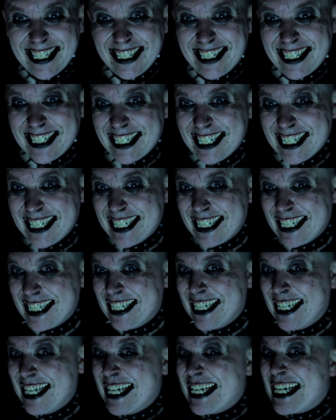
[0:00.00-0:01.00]
you tried
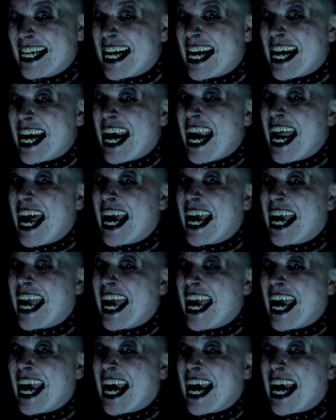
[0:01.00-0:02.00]

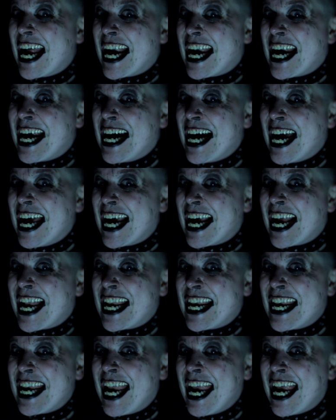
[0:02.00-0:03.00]
drinking to
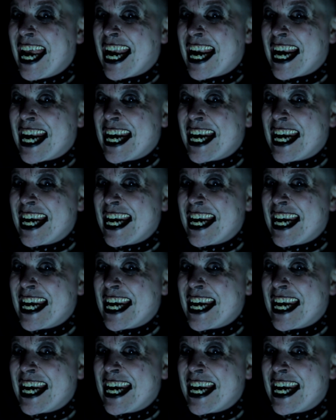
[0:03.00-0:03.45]
excess?